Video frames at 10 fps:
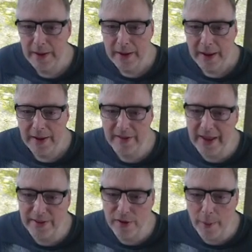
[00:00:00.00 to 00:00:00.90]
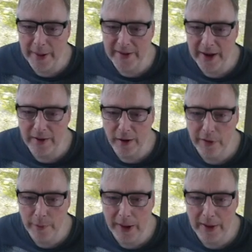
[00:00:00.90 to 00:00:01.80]
It's not a bad tank though. If
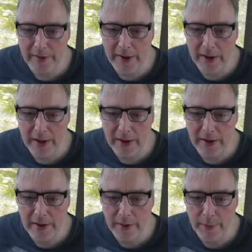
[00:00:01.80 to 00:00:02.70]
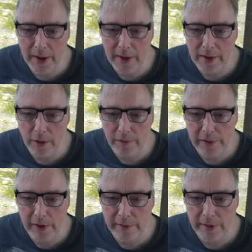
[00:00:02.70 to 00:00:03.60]
you play it second line, you play it
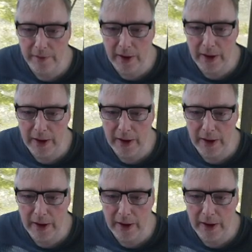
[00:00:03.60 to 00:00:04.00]
conservatively,